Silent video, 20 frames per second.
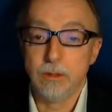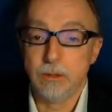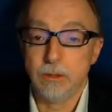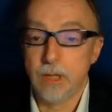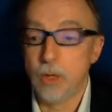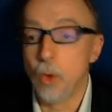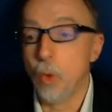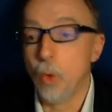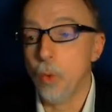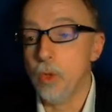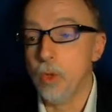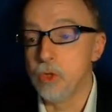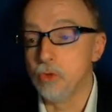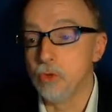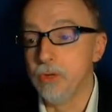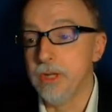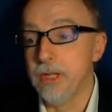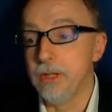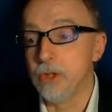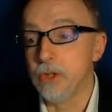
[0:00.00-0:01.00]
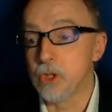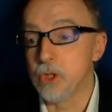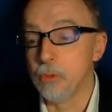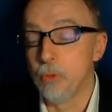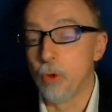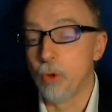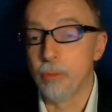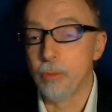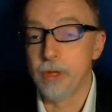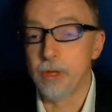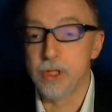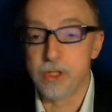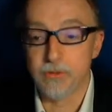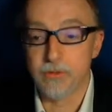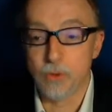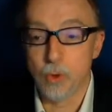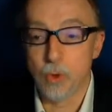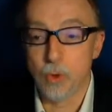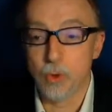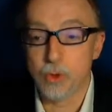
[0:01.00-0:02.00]
And always reading the small print, of
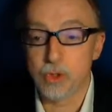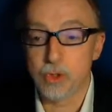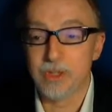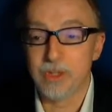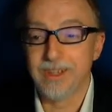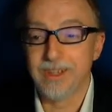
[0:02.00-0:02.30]
course.